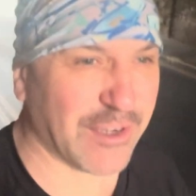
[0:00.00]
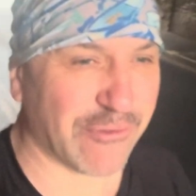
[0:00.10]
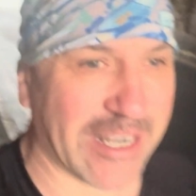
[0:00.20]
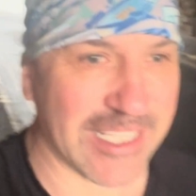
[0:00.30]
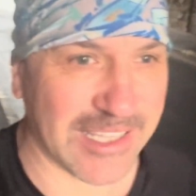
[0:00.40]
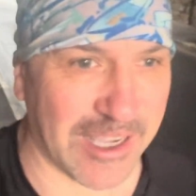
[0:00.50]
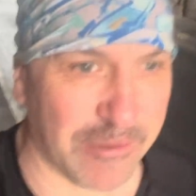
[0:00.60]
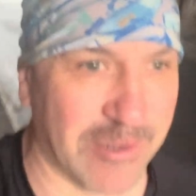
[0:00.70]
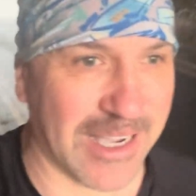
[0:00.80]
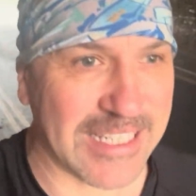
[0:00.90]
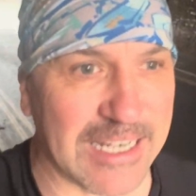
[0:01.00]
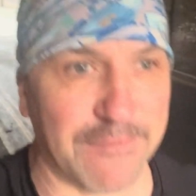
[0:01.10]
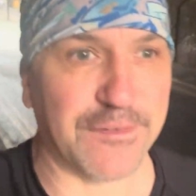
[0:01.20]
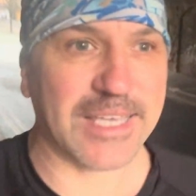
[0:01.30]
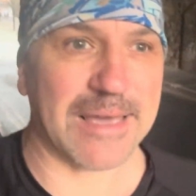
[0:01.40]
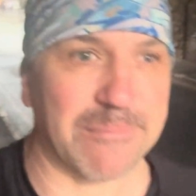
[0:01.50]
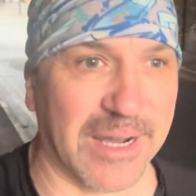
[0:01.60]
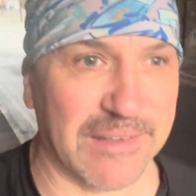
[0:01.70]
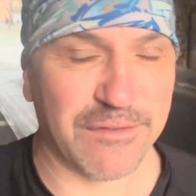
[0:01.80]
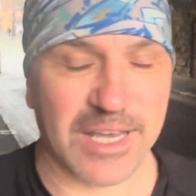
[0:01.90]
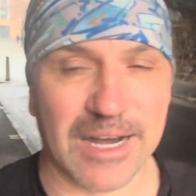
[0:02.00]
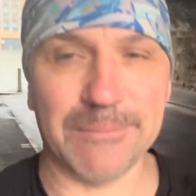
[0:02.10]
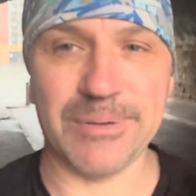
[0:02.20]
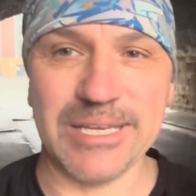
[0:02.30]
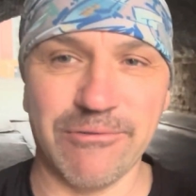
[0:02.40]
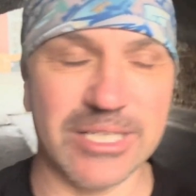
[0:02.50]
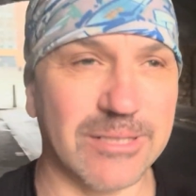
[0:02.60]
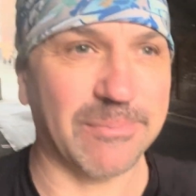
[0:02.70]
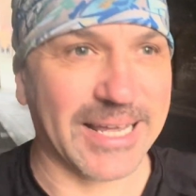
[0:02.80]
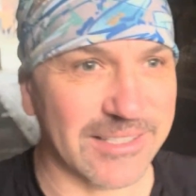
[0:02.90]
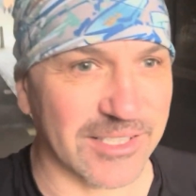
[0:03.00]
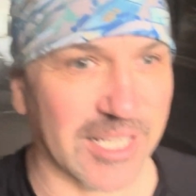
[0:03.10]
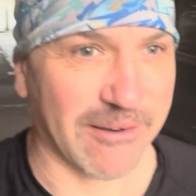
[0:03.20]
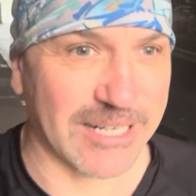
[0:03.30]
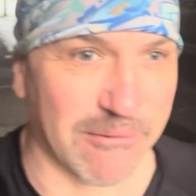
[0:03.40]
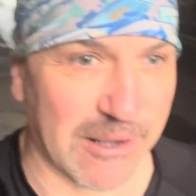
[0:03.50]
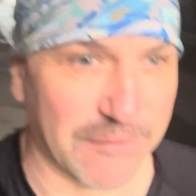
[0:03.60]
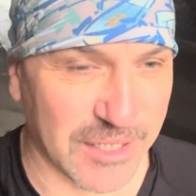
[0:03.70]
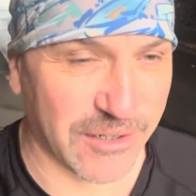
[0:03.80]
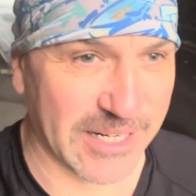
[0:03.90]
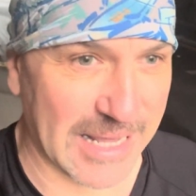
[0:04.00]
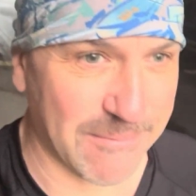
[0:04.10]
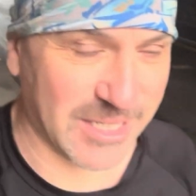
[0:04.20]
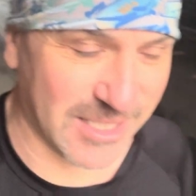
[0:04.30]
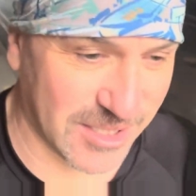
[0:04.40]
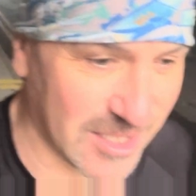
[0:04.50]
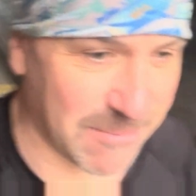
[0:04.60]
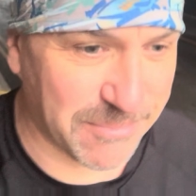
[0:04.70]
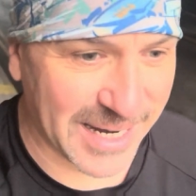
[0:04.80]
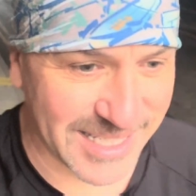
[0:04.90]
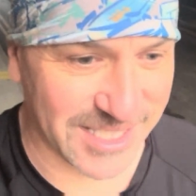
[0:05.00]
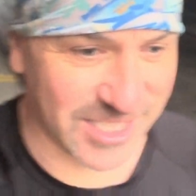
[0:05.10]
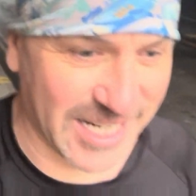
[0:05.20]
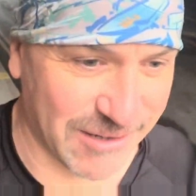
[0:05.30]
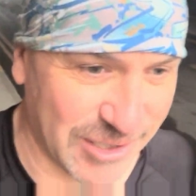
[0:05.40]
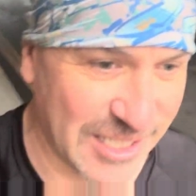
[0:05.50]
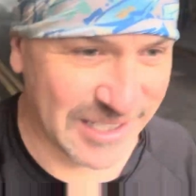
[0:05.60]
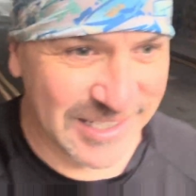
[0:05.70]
ready though. I did forget my VIP wristband, so I don't know if they're going to let me into the baggage area,